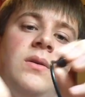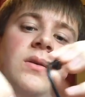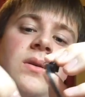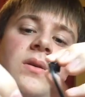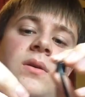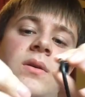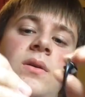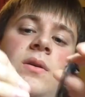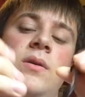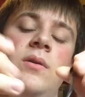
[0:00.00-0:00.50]
Uh,
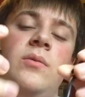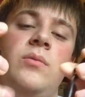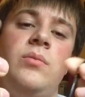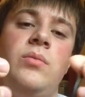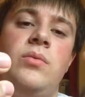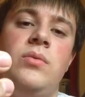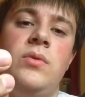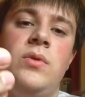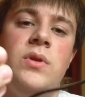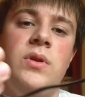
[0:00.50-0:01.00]

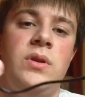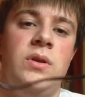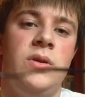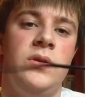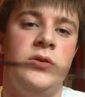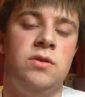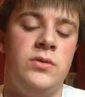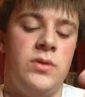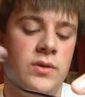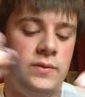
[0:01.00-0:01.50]
pretty
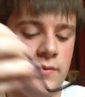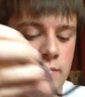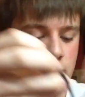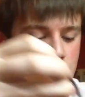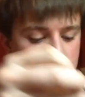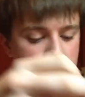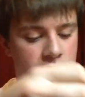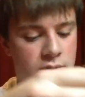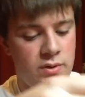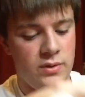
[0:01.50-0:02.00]

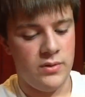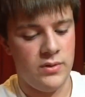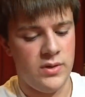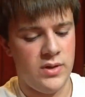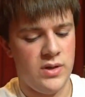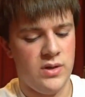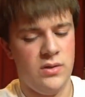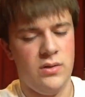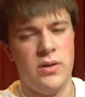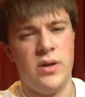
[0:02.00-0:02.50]
straightforward.
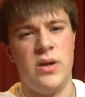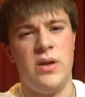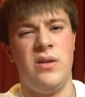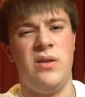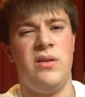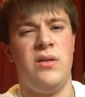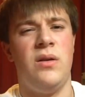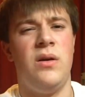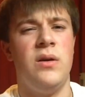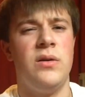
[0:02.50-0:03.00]
And you get
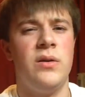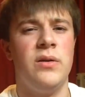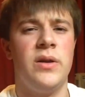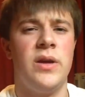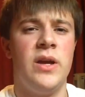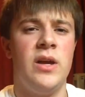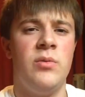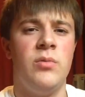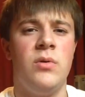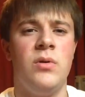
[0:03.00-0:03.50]
a longer
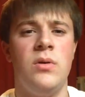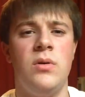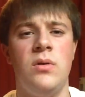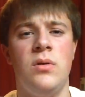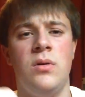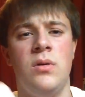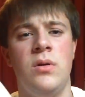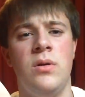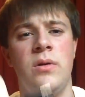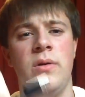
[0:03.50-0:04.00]
cable.
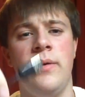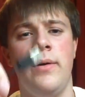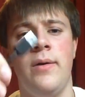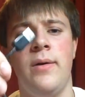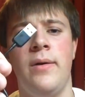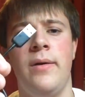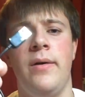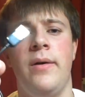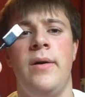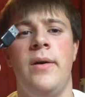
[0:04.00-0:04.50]

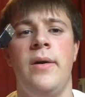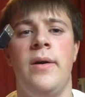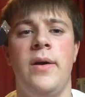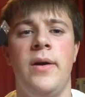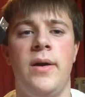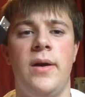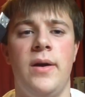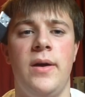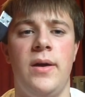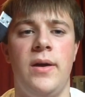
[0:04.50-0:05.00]

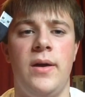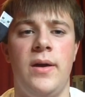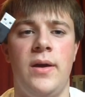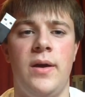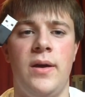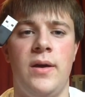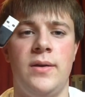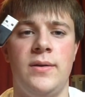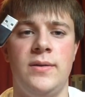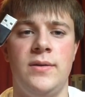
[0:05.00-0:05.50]

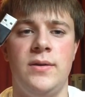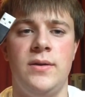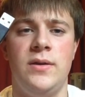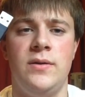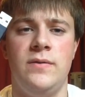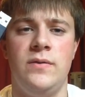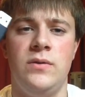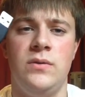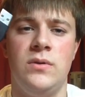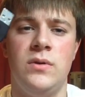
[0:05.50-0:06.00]
And
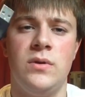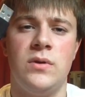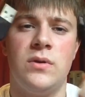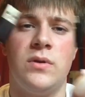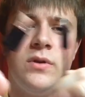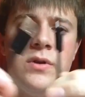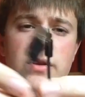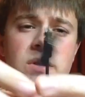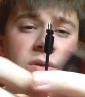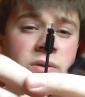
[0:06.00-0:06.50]
if you look
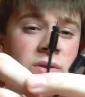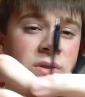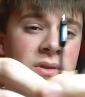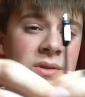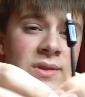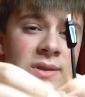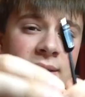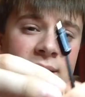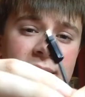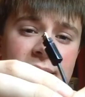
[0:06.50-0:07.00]

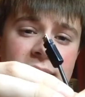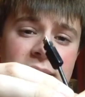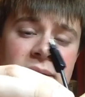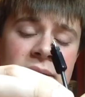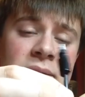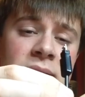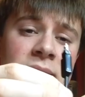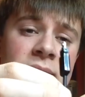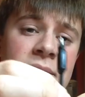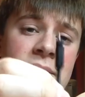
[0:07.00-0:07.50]
closely at
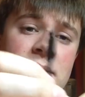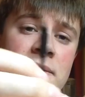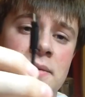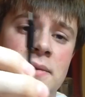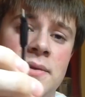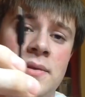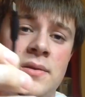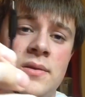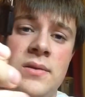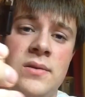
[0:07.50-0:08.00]
it,
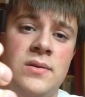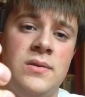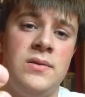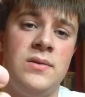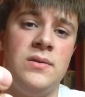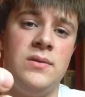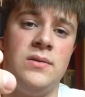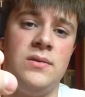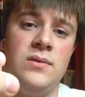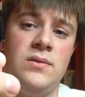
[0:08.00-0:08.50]

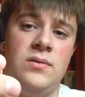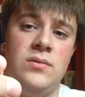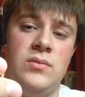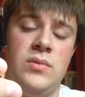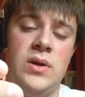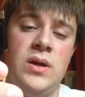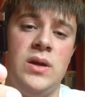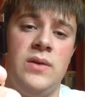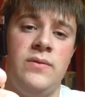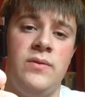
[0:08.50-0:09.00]
you
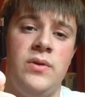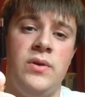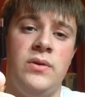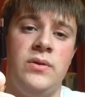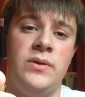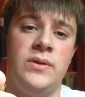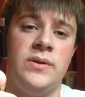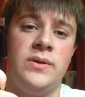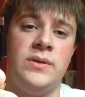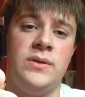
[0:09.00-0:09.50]
may have
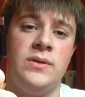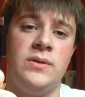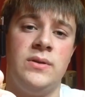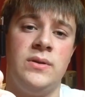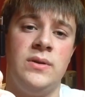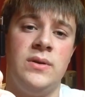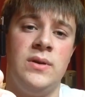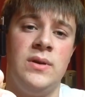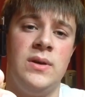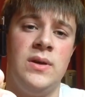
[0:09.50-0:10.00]
noticed
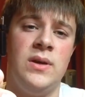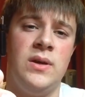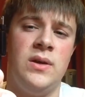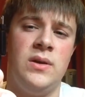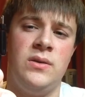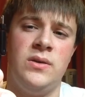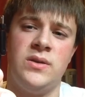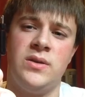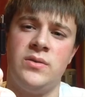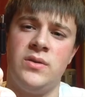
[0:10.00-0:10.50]

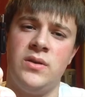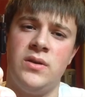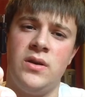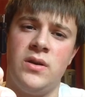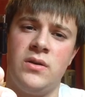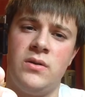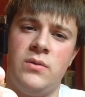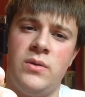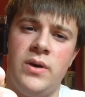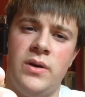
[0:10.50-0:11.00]
something
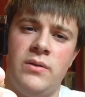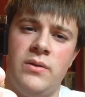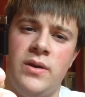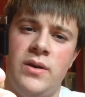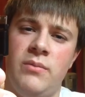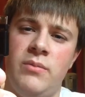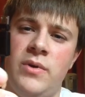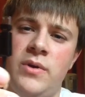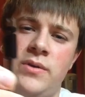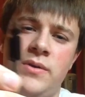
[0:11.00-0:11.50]
not quite
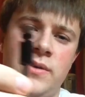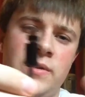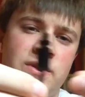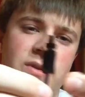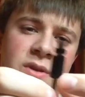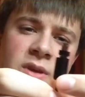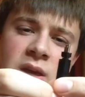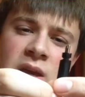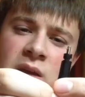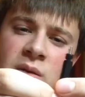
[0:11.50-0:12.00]
right about
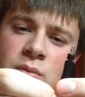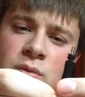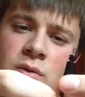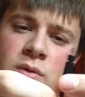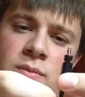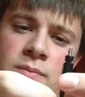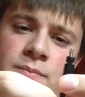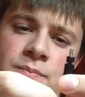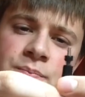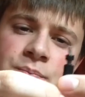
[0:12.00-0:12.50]
this cable.